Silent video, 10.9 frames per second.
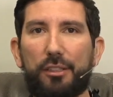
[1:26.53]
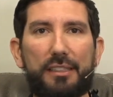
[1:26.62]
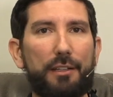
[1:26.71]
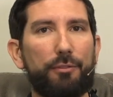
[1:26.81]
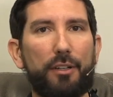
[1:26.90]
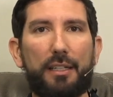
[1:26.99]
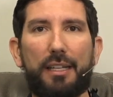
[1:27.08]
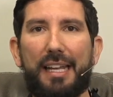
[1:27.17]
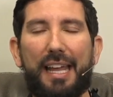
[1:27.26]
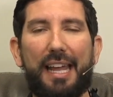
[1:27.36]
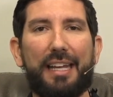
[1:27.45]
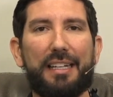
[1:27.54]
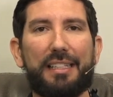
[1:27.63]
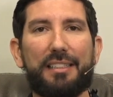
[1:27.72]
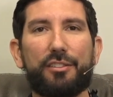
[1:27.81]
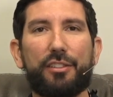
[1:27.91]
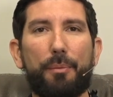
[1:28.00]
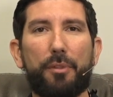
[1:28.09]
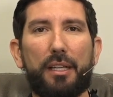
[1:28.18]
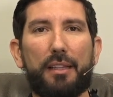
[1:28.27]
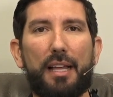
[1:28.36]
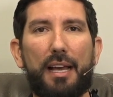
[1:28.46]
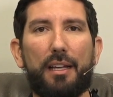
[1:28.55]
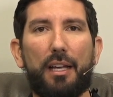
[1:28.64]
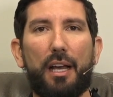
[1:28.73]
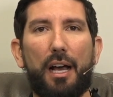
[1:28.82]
different, and it is something that